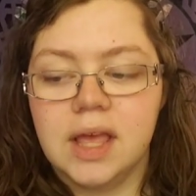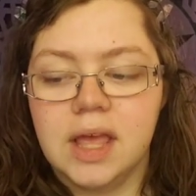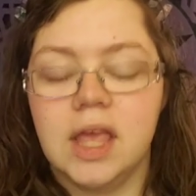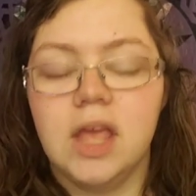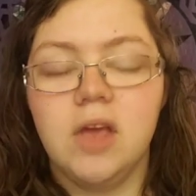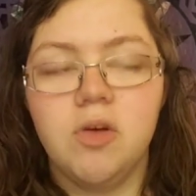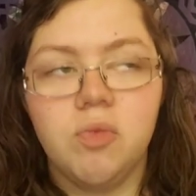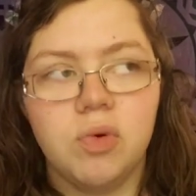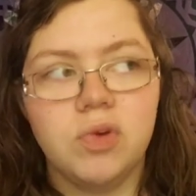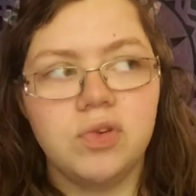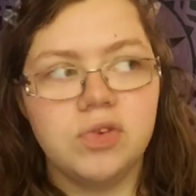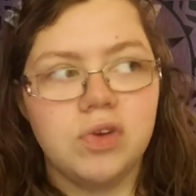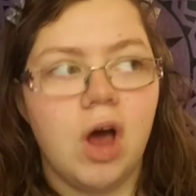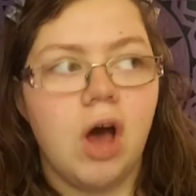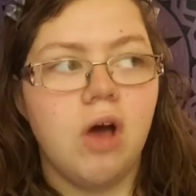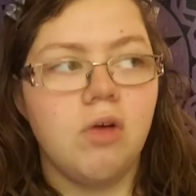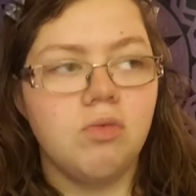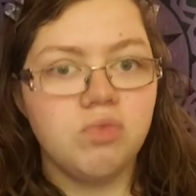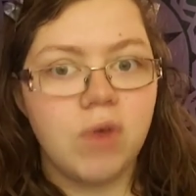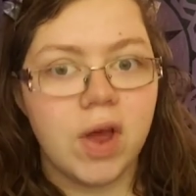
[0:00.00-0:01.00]
it was
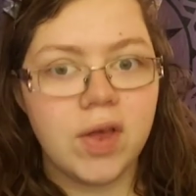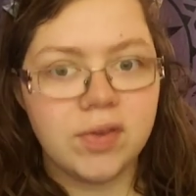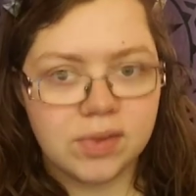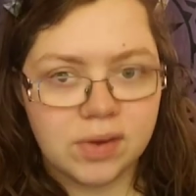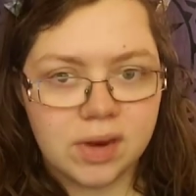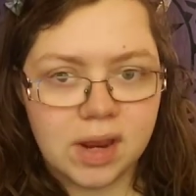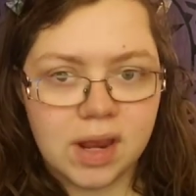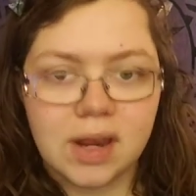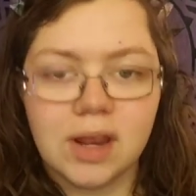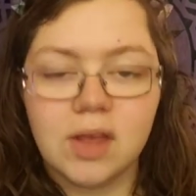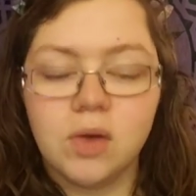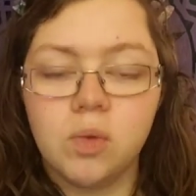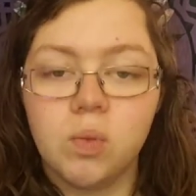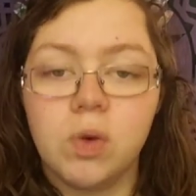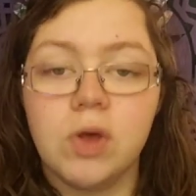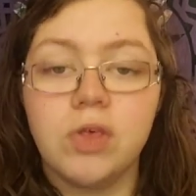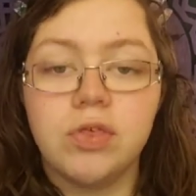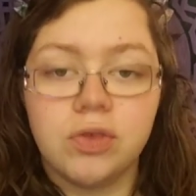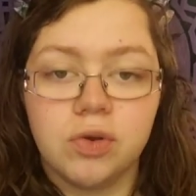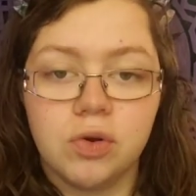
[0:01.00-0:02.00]
not resonating
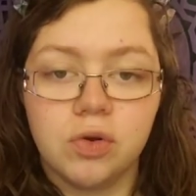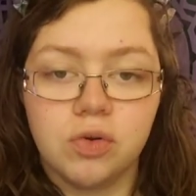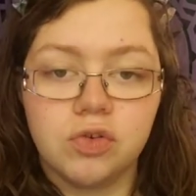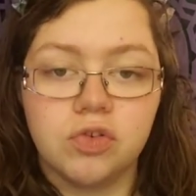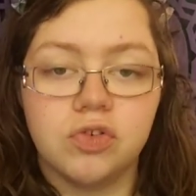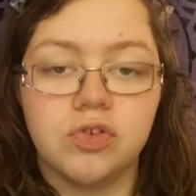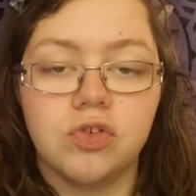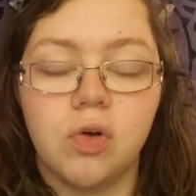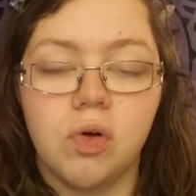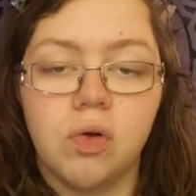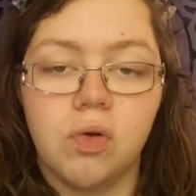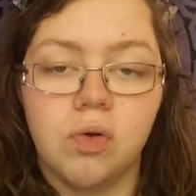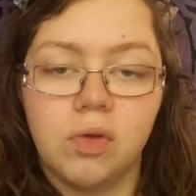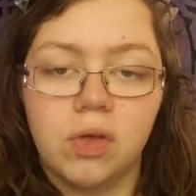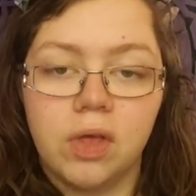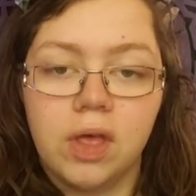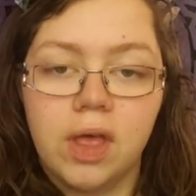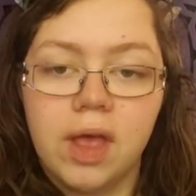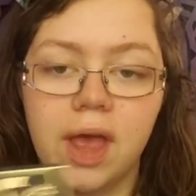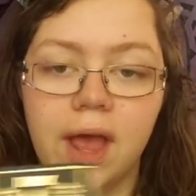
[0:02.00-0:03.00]
with your soul.
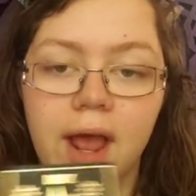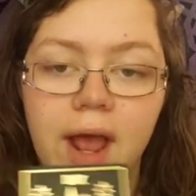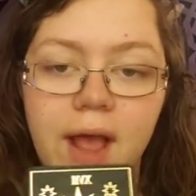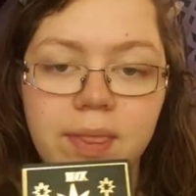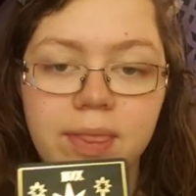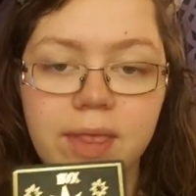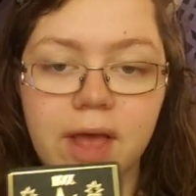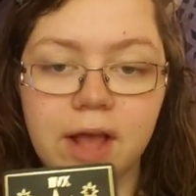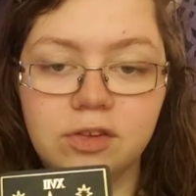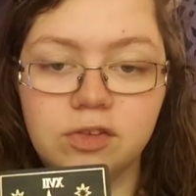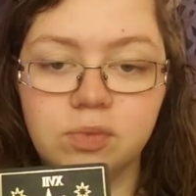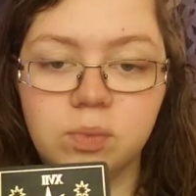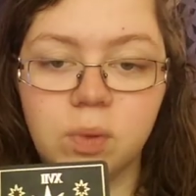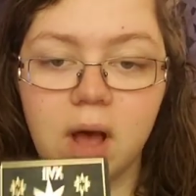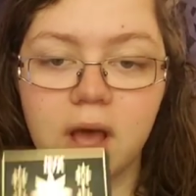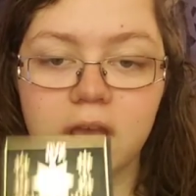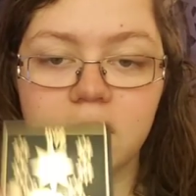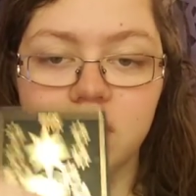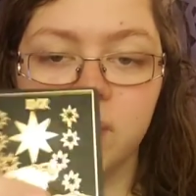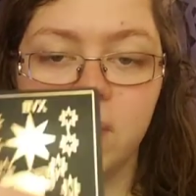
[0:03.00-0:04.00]
And that's
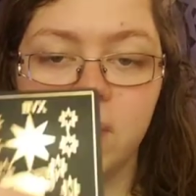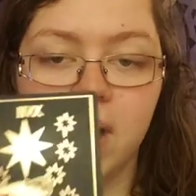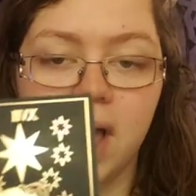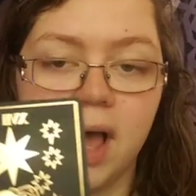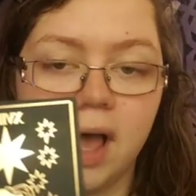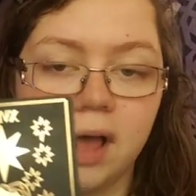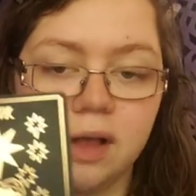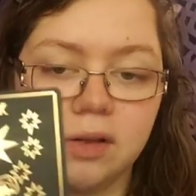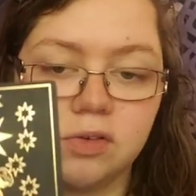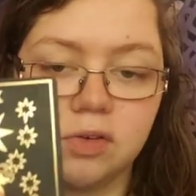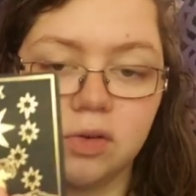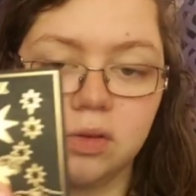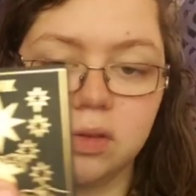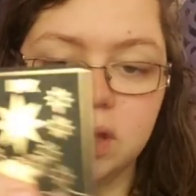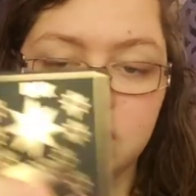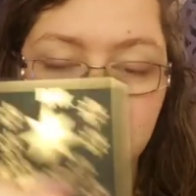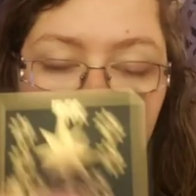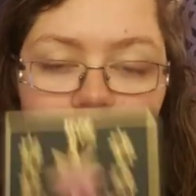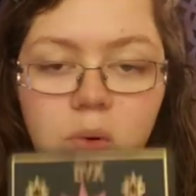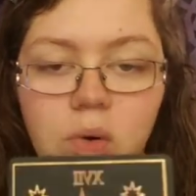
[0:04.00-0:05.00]
why you had to
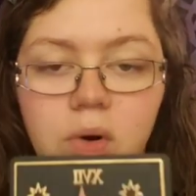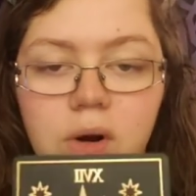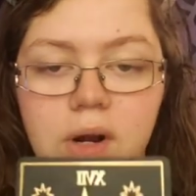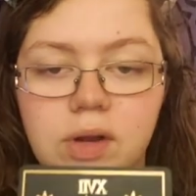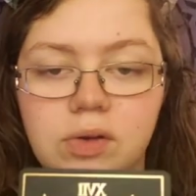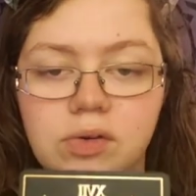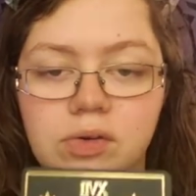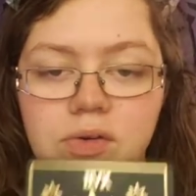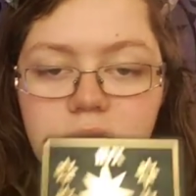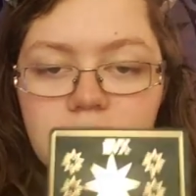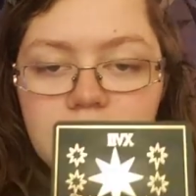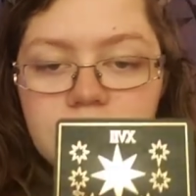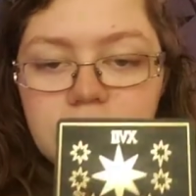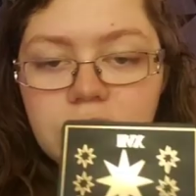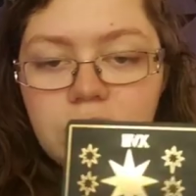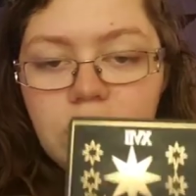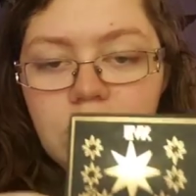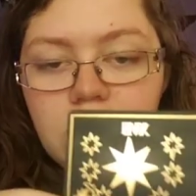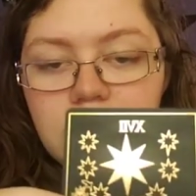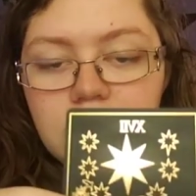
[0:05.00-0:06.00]
lean more into the
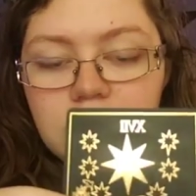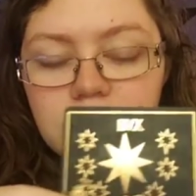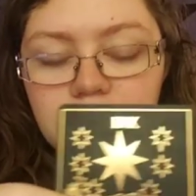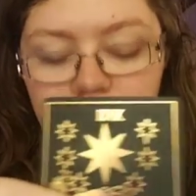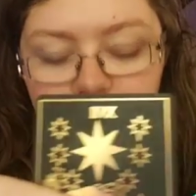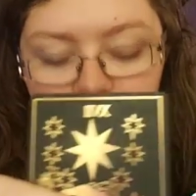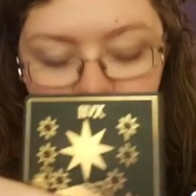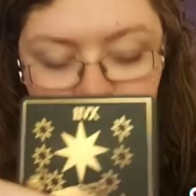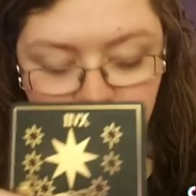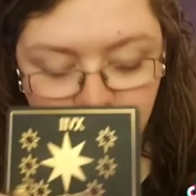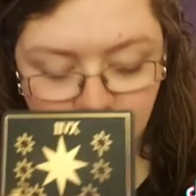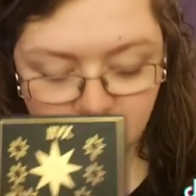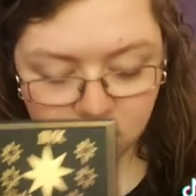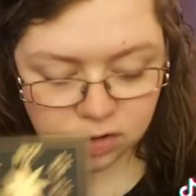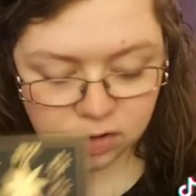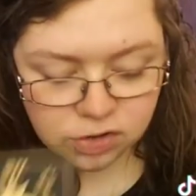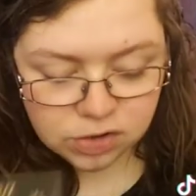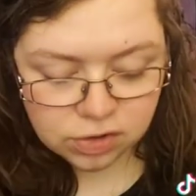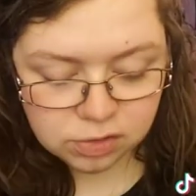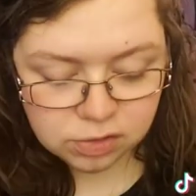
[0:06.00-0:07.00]
Star, into the
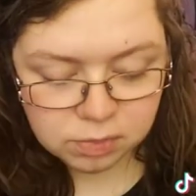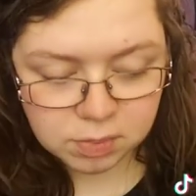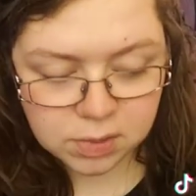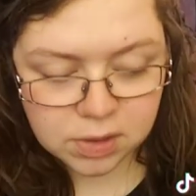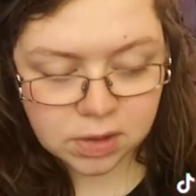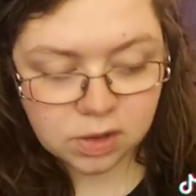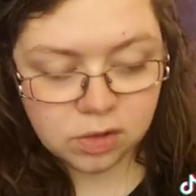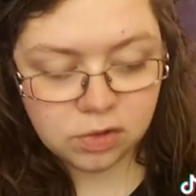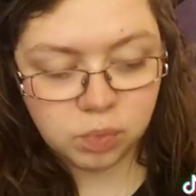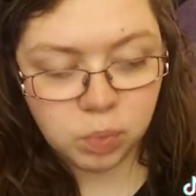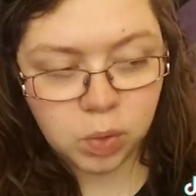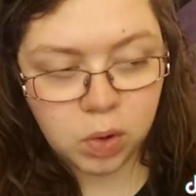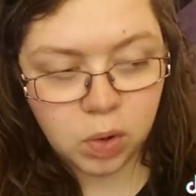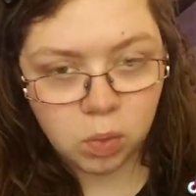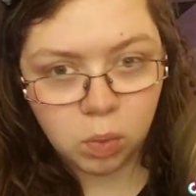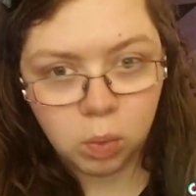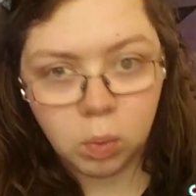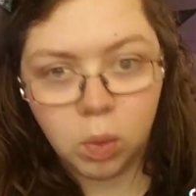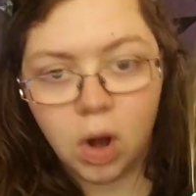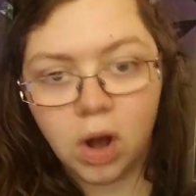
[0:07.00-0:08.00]
unconscious, because we were
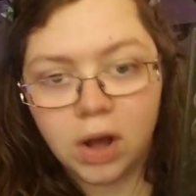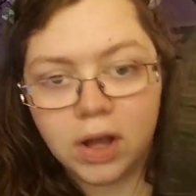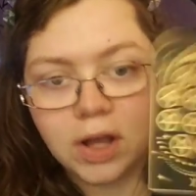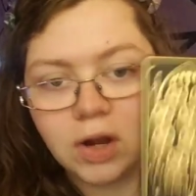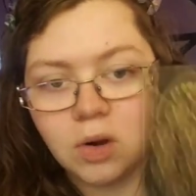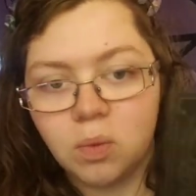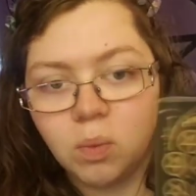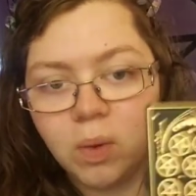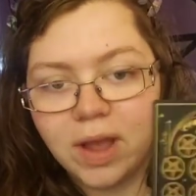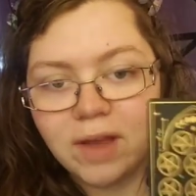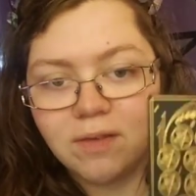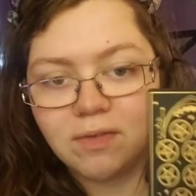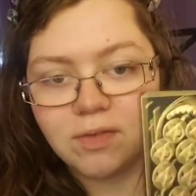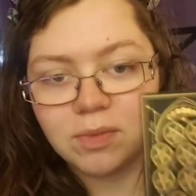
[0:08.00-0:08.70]
walking away